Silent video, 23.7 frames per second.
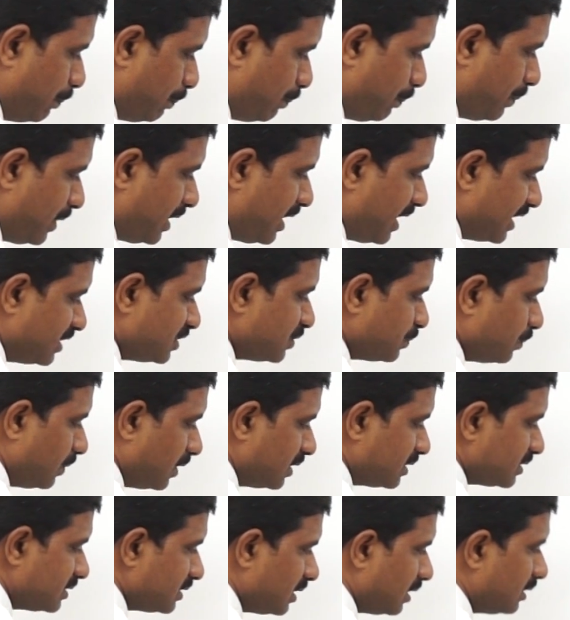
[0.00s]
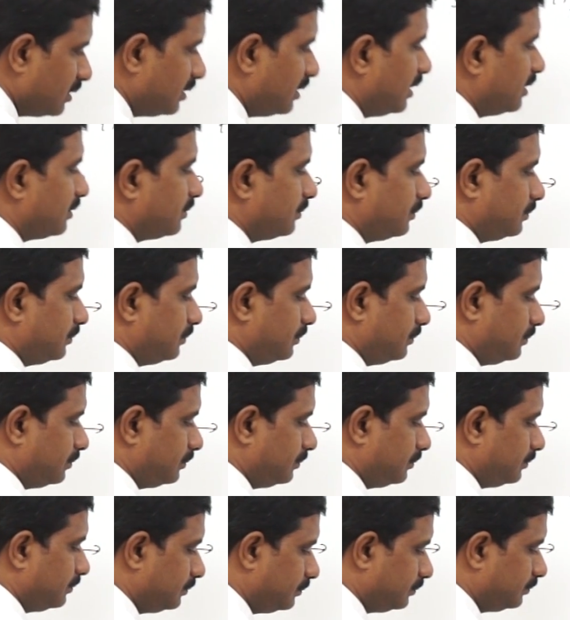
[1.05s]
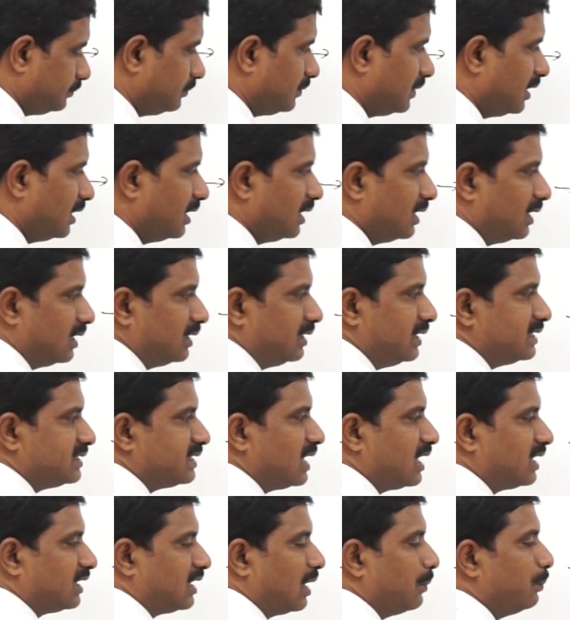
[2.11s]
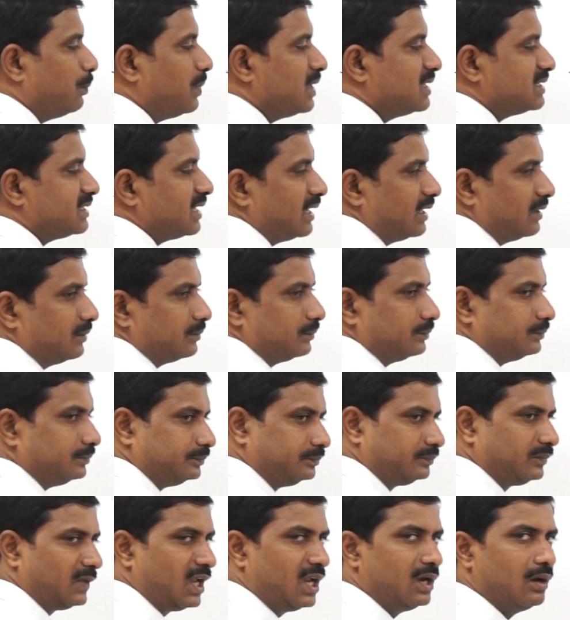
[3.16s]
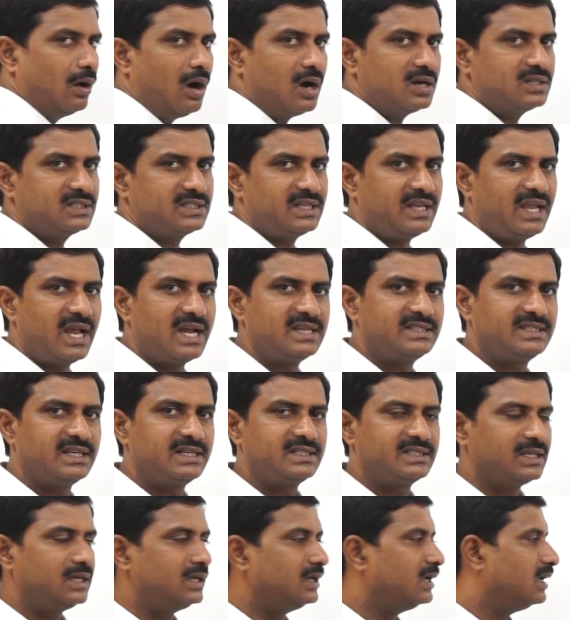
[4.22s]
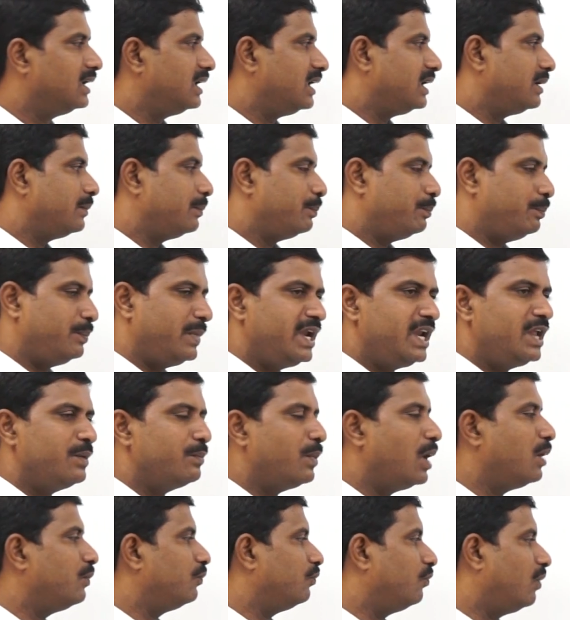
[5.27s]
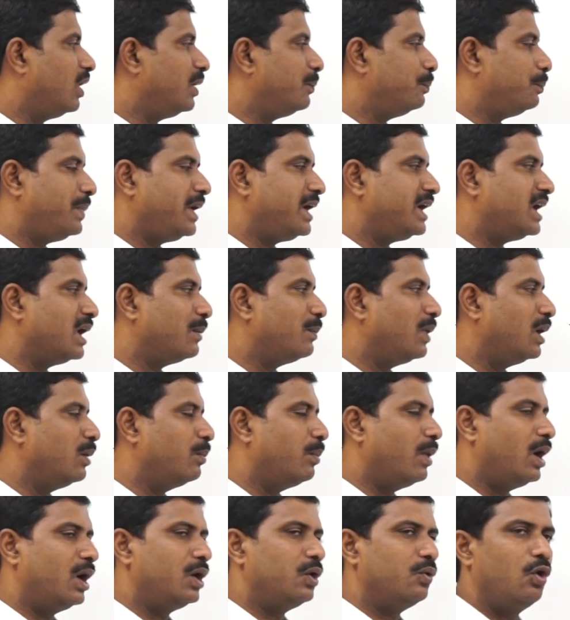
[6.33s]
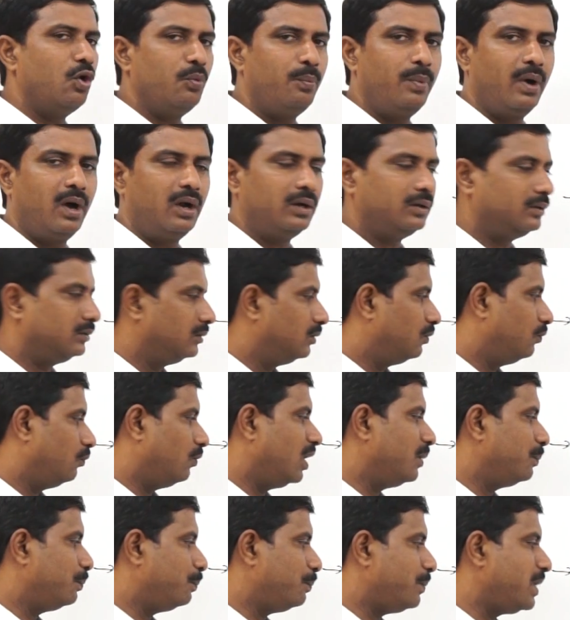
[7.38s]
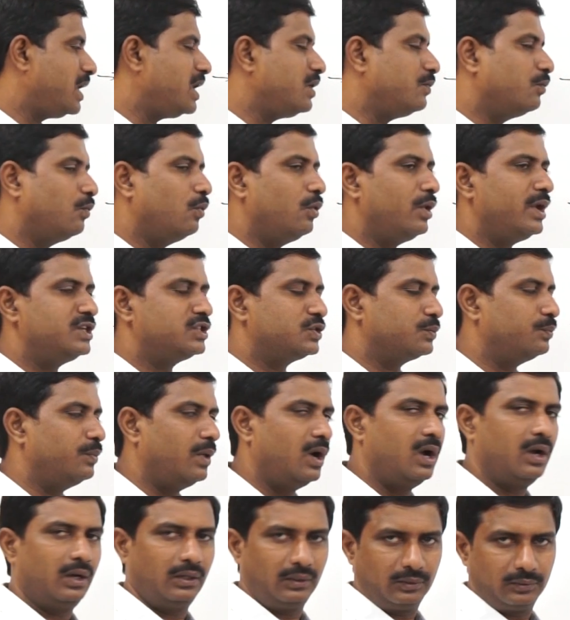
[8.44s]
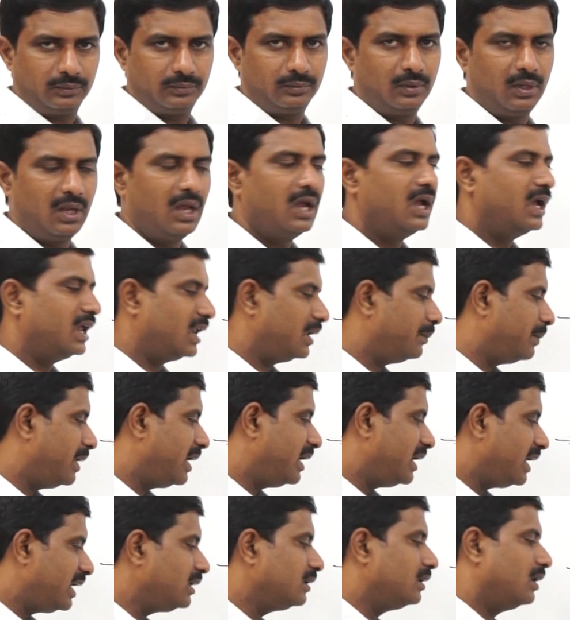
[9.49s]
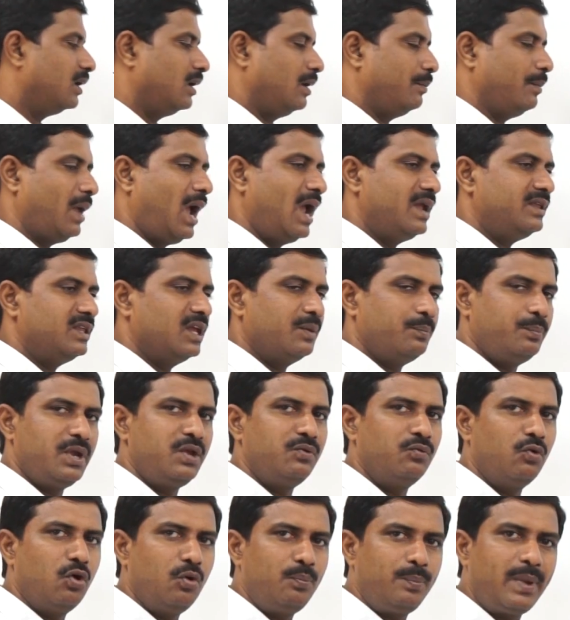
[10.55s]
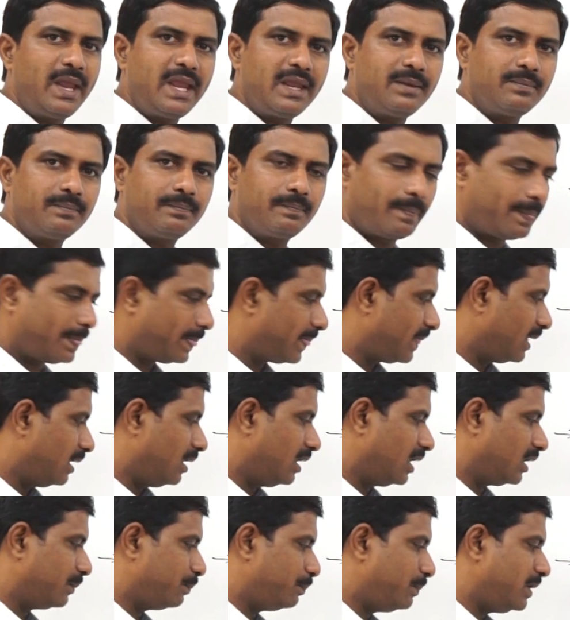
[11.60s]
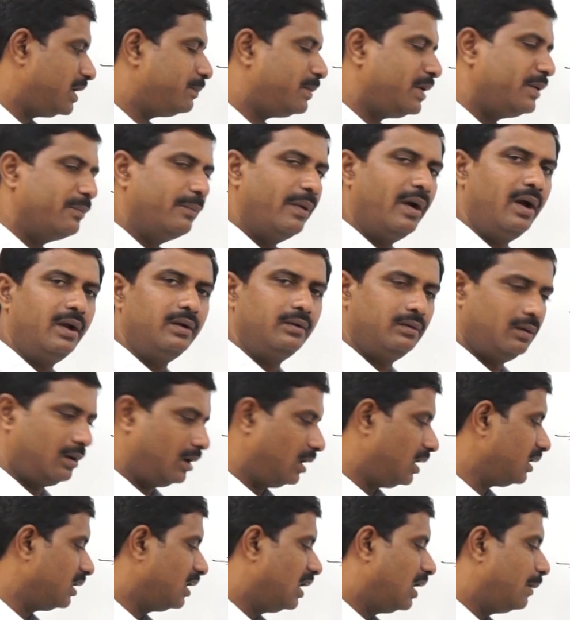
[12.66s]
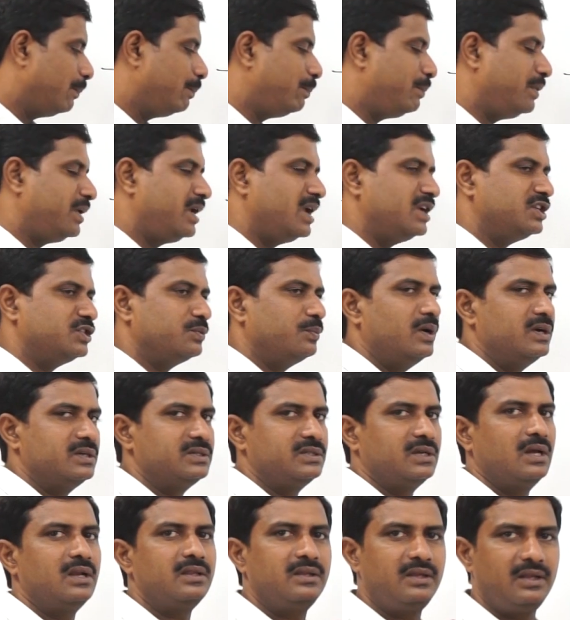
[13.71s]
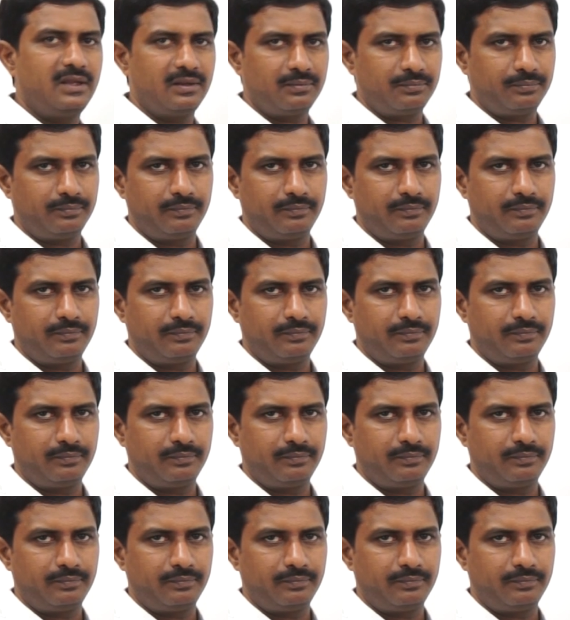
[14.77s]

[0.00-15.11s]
PH bonds are there. These are compulsory. In oxy acids, minimum one P double bond O bond, one POH bond, remaining either POP or PP bond or PH bonds are there.